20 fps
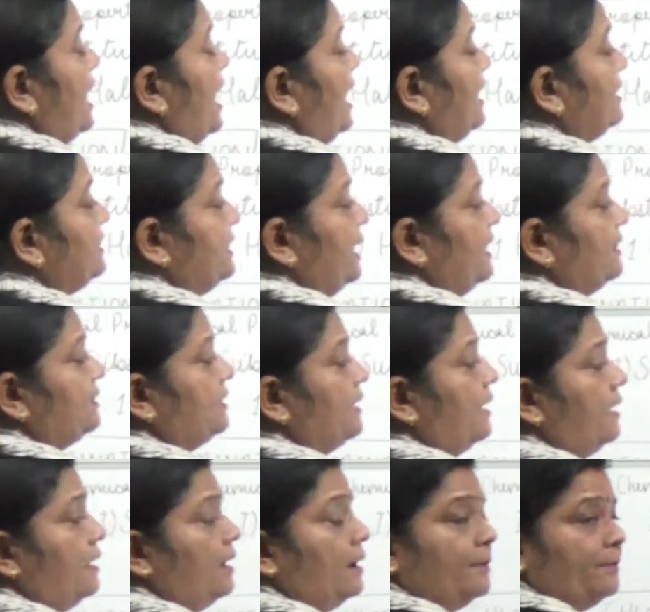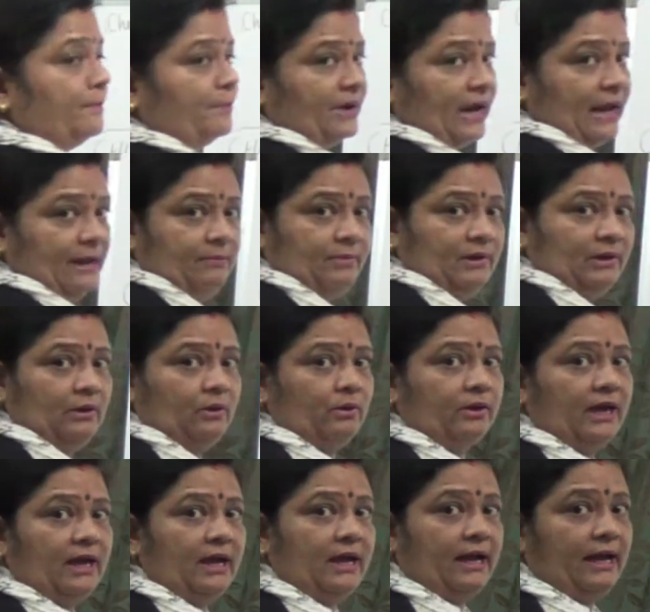and then the primary.
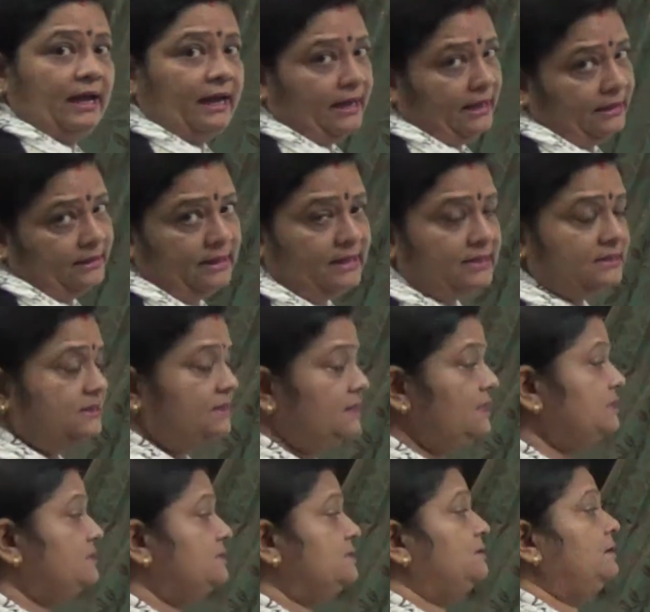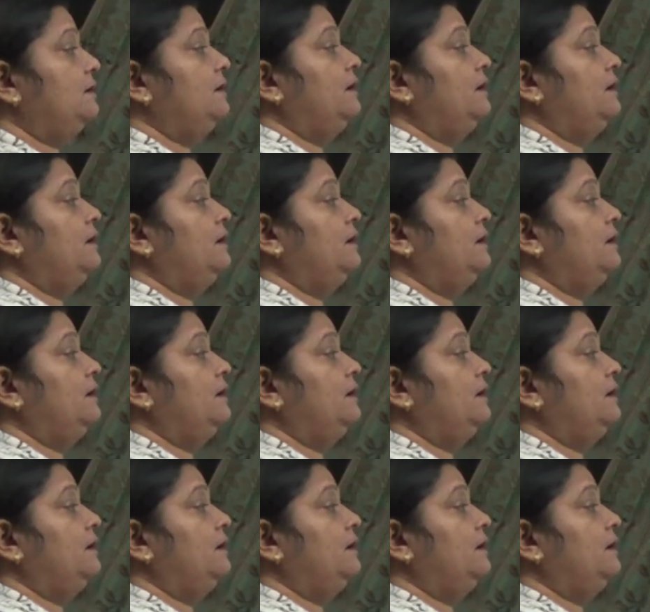Okay, in this